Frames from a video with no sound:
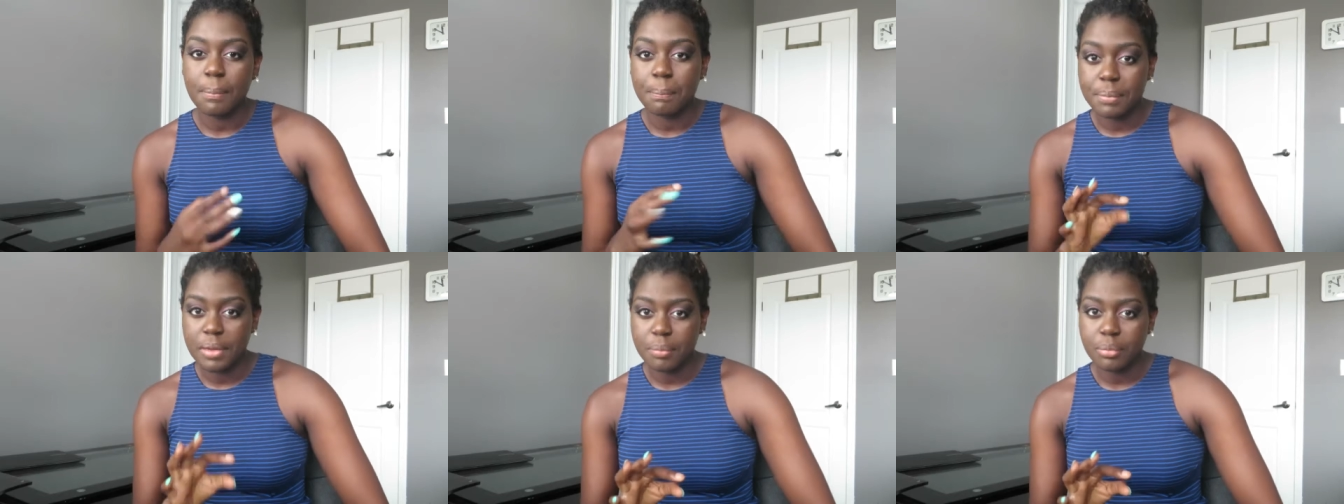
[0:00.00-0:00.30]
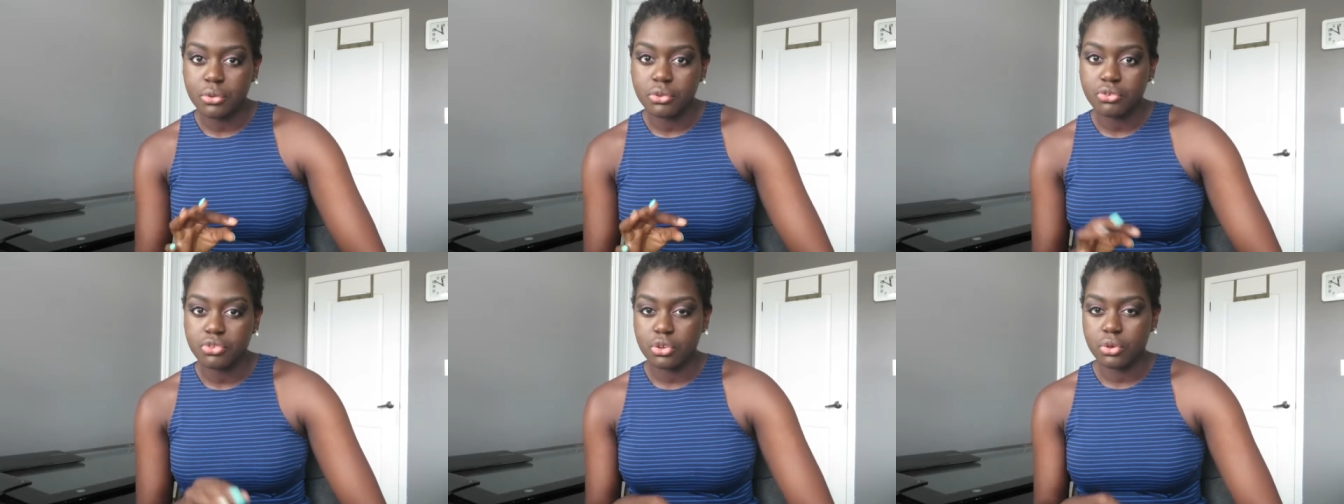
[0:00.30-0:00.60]
that
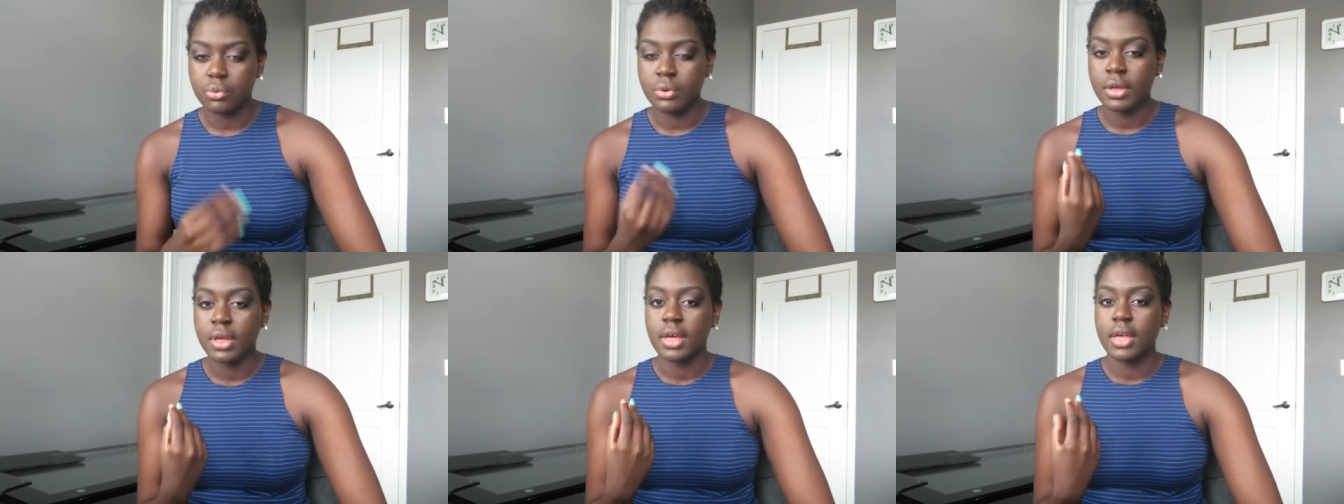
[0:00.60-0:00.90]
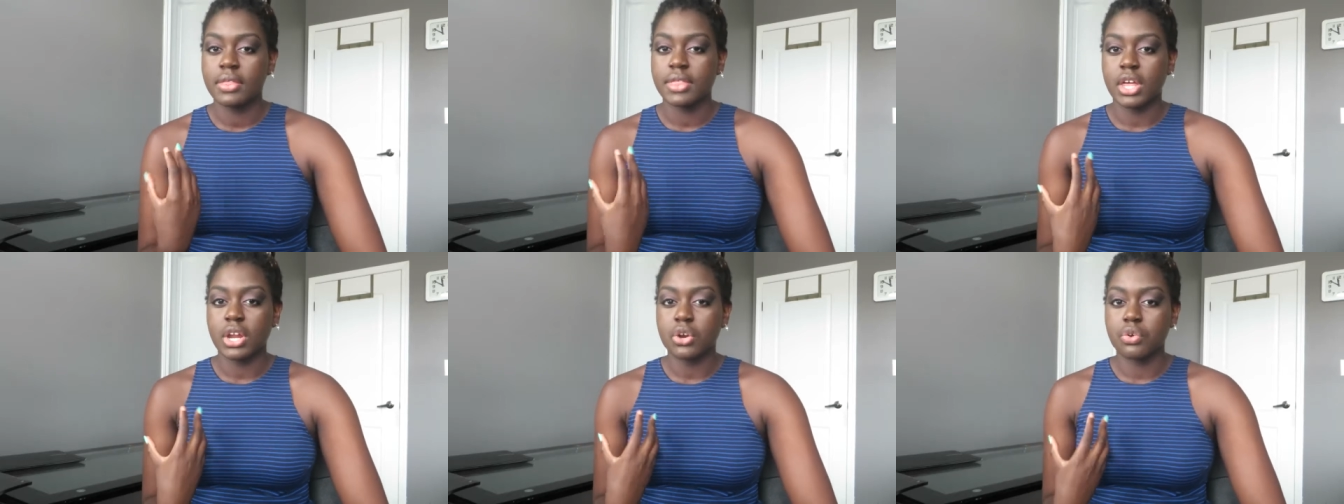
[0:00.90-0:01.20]
people do
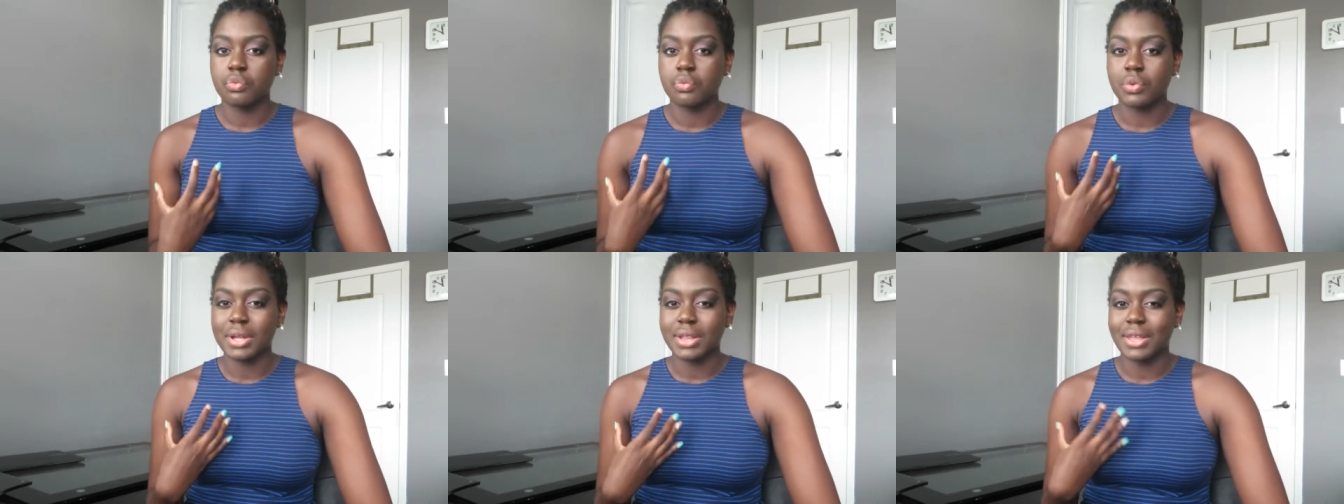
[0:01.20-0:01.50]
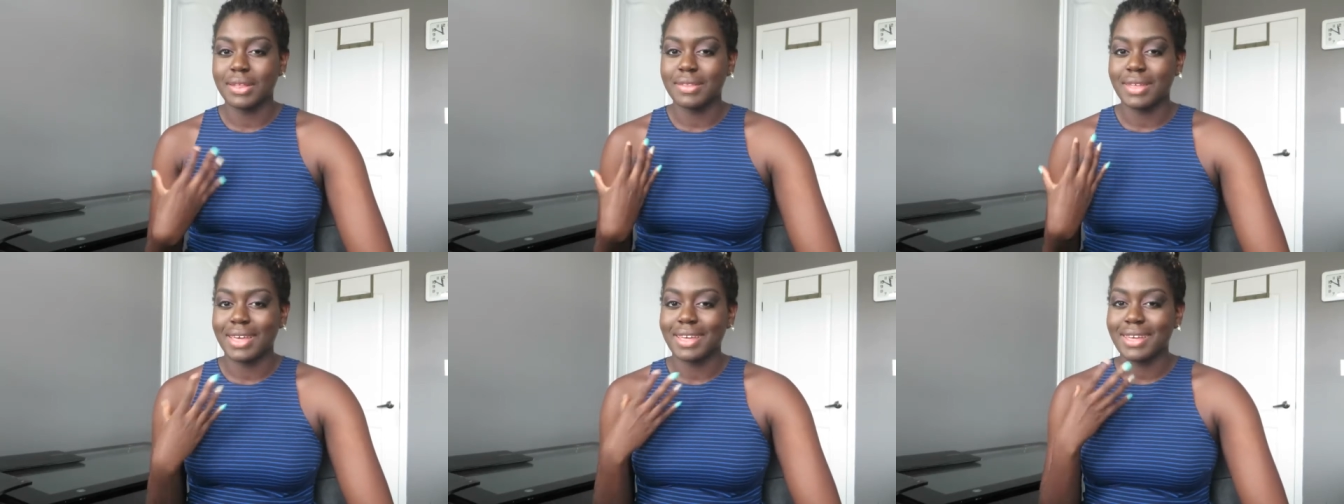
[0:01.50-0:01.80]
that are
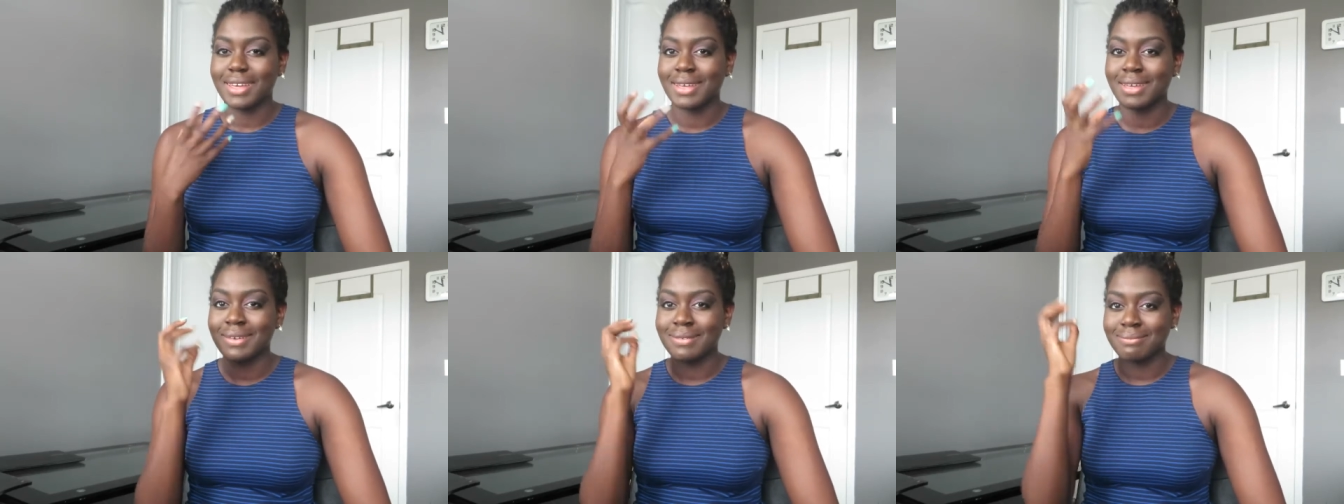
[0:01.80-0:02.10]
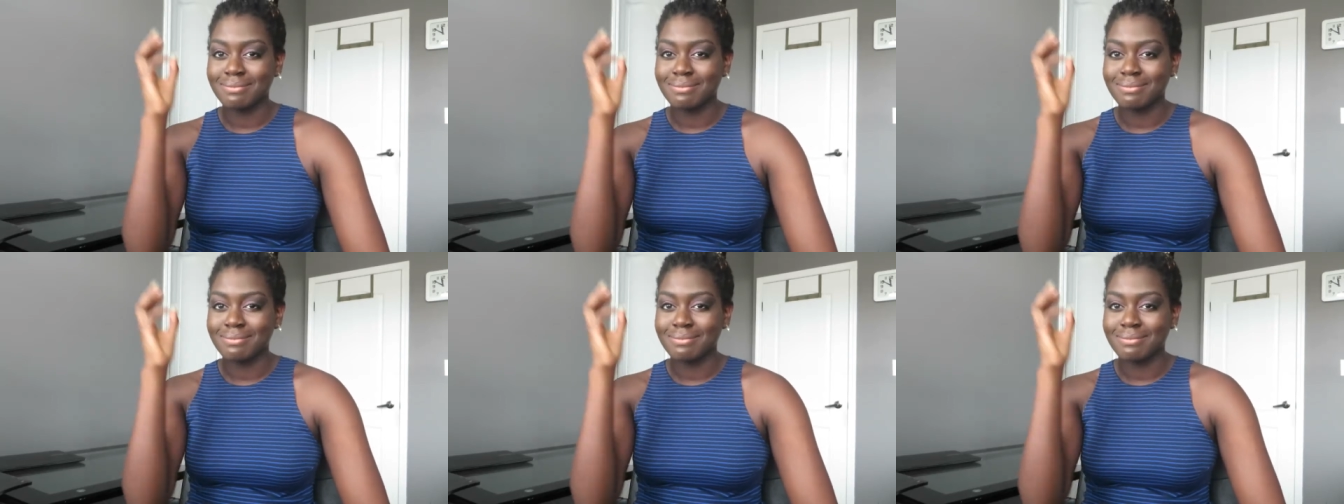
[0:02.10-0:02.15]
really like